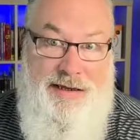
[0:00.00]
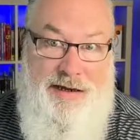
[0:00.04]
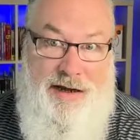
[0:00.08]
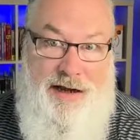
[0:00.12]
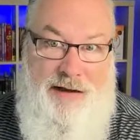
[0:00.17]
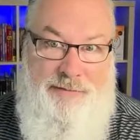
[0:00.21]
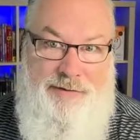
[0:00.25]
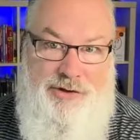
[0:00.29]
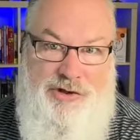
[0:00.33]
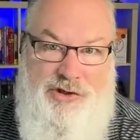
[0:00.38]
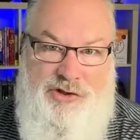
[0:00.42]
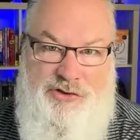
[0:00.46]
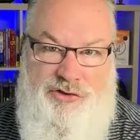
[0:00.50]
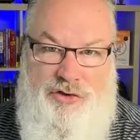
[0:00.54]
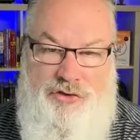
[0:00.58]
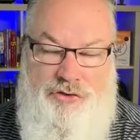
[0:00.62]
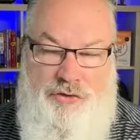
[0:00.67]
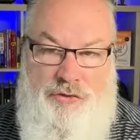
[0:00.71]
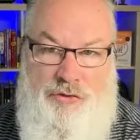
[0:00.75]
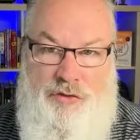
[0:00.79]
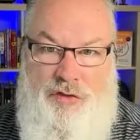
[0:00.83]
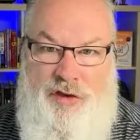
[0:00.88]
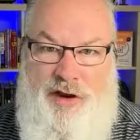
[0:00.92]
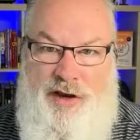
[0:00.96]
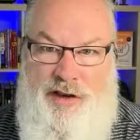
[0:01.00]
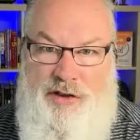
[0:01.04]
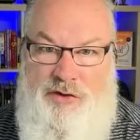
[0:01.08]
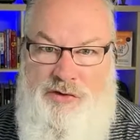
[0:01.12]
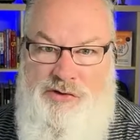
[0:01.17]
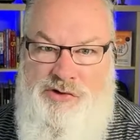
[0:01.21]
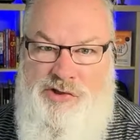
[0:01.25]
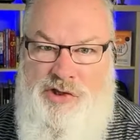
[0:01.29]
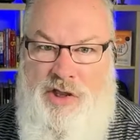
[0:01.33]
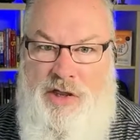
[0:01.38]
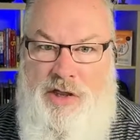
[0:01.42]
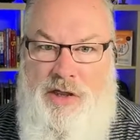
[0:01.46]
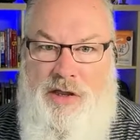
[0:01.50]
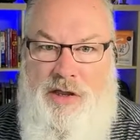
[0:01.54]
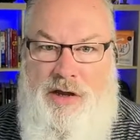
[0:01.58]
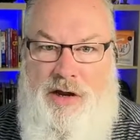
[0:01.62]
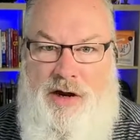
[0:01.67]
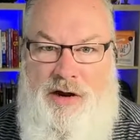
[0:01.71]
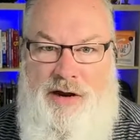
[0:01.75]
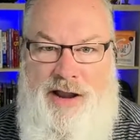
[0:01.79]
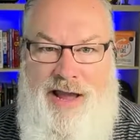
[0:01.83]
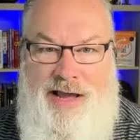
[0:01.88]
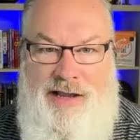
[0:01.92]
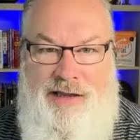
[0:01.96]
but just the tool that I use,
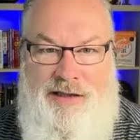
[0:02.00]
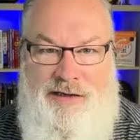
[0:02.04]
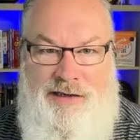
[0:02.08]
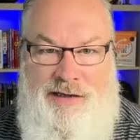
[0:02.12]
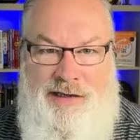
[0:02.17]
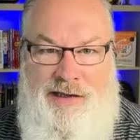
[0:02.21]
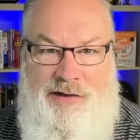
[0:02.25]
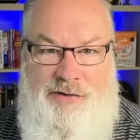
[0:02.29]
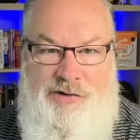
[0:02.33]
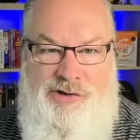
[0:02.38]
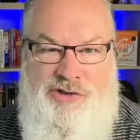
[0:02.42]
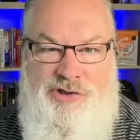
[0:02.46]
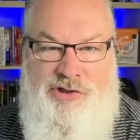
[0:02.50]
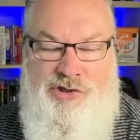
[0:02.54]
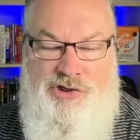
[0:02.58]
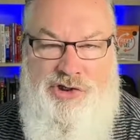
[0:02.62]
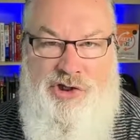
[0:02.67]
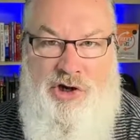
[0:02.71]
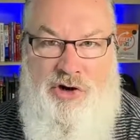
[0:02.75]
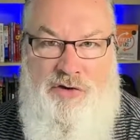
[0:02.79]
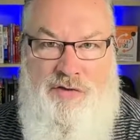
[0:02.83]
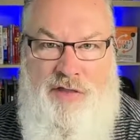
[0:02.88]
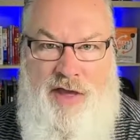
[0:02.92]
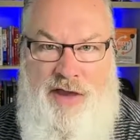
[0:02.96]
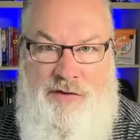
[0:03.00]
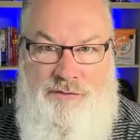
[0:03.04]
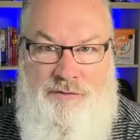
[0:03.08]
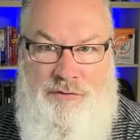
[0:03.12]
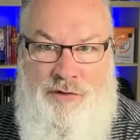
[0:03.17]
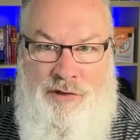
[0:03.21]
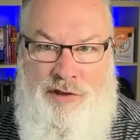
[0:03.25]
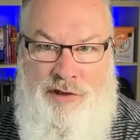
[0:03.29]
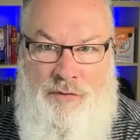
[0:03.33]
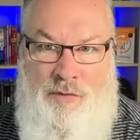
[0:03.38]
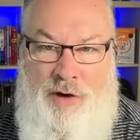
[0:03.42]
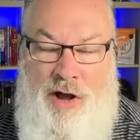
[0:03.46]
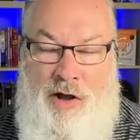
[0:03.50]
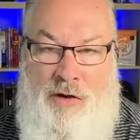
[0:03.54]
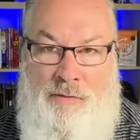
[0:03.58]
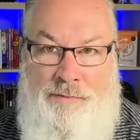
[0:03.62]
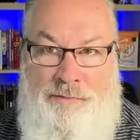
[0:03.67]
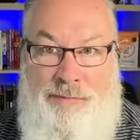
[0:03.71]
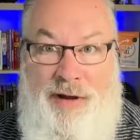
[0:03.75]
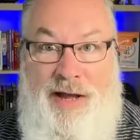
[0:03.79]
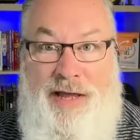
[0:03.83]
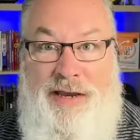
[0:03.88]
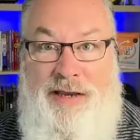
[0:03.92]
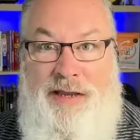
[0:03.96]
are not going to allow us to share that really
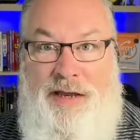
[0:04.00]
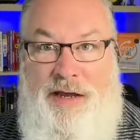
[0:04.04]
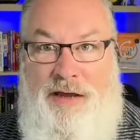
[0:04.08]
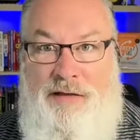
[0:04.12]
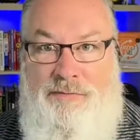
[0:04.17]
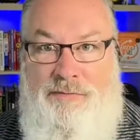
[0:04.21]
well. But